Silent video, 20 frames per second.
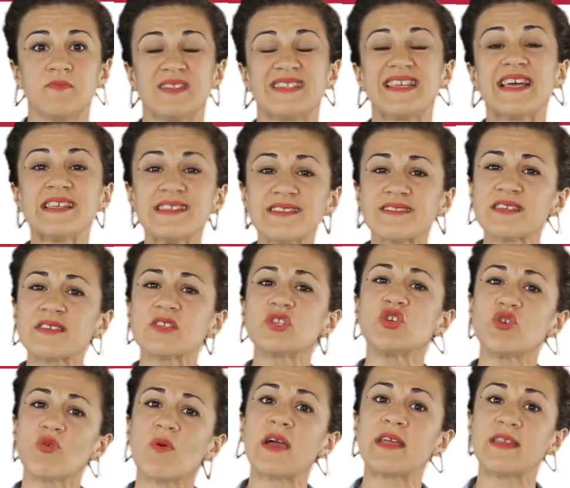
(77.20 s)
testing
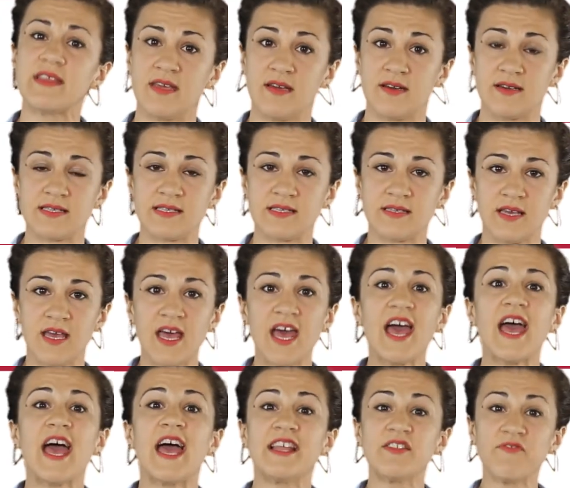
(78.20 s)
new ideas.
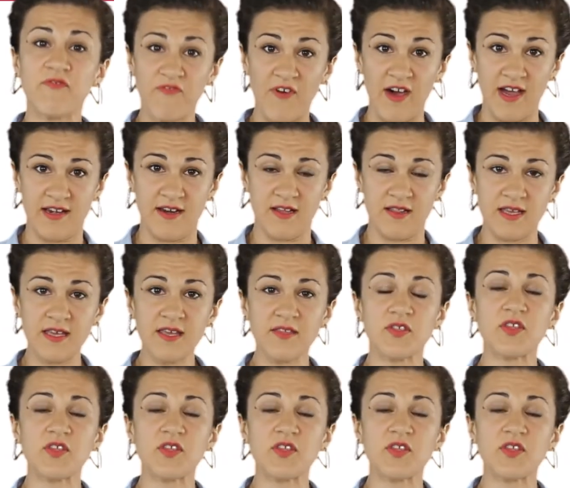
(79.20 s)
And finally,